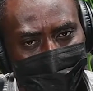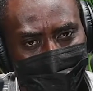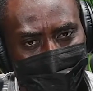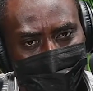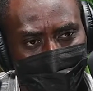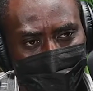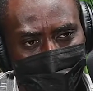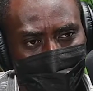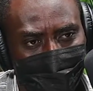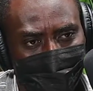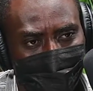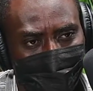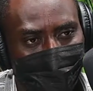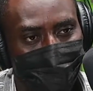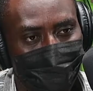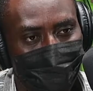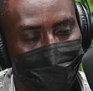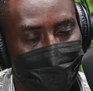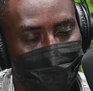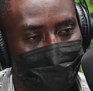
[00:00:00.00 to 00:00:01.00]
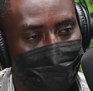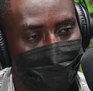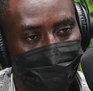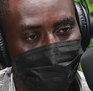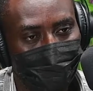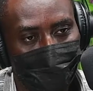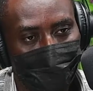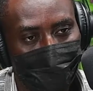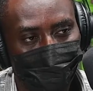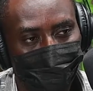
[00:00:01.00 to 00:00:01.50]
These are places he would have
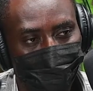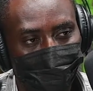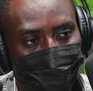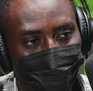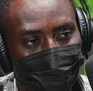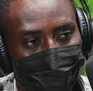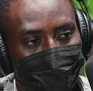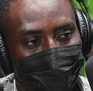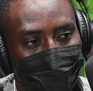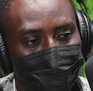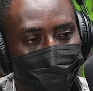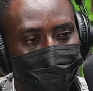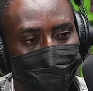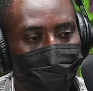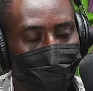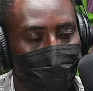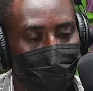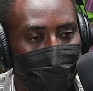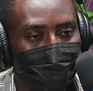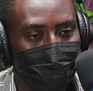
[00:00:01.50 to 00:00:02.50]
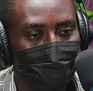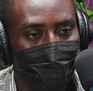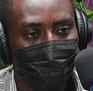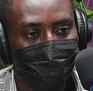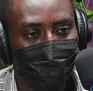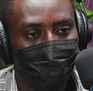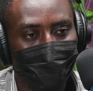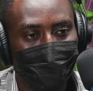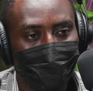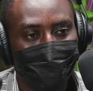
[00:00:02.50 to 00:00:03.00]
to, wait on. But
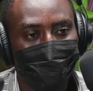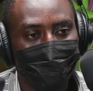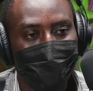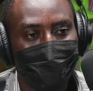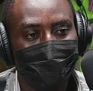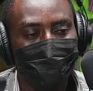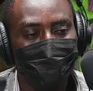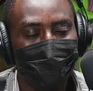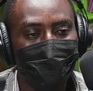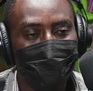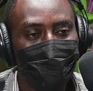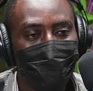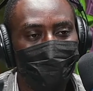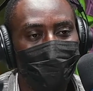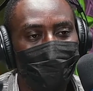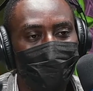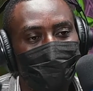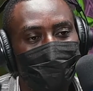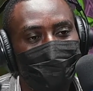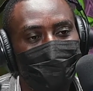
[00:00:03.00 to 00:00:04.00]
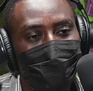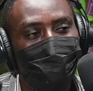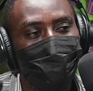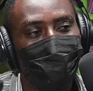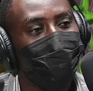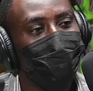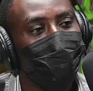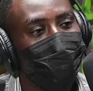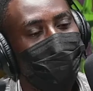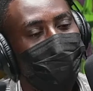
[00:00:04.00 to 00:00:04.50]
especially because of the
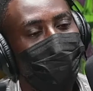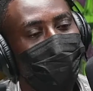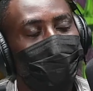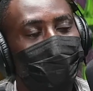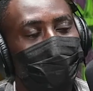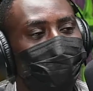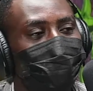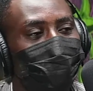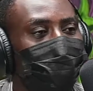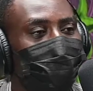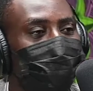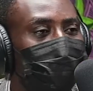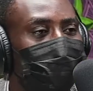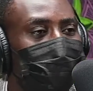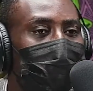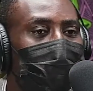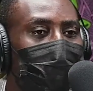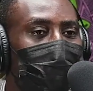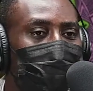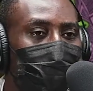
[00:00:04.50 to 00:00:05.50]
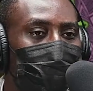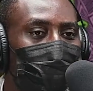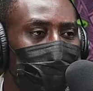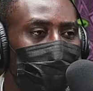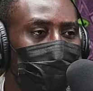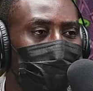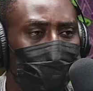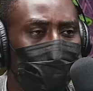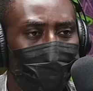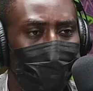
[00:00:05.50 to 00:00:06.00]
frosty relationship he had with
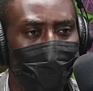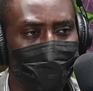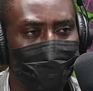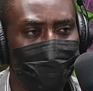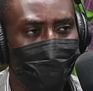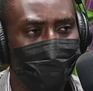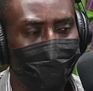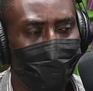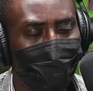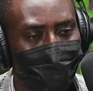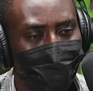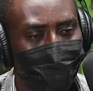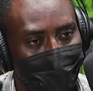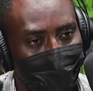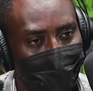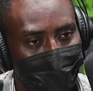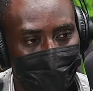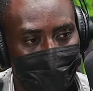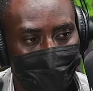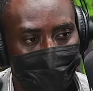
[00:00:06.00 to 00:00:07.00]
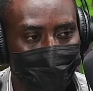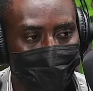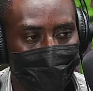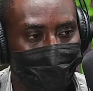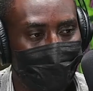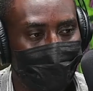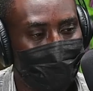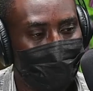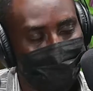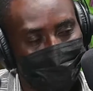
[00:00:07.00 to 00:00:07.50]
Rhodesia, then
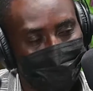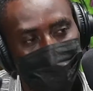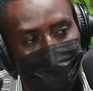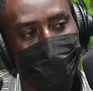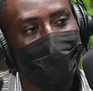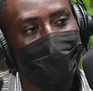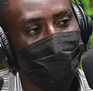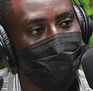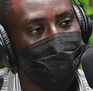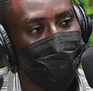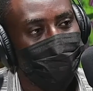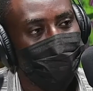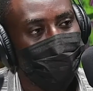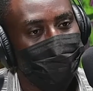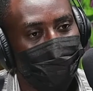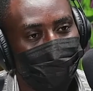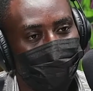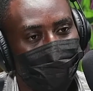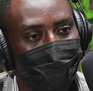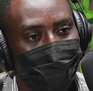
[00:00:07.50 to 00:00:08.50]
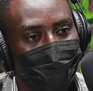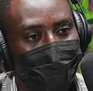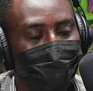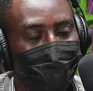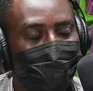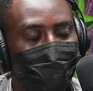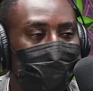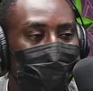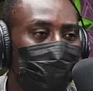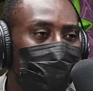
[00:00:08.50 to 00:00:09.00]
there were issues. So he had to
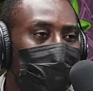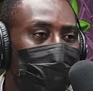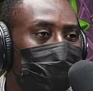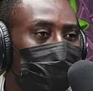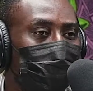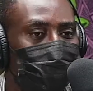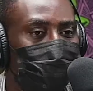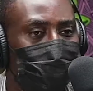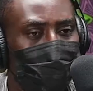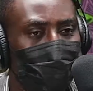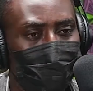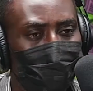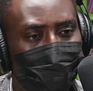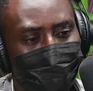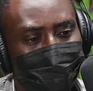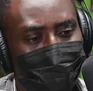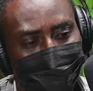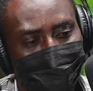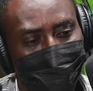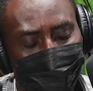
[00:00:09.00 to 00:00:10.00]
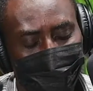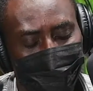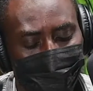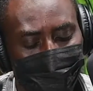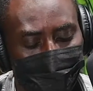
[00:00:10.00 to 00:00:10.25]
team up with Julius Nyerere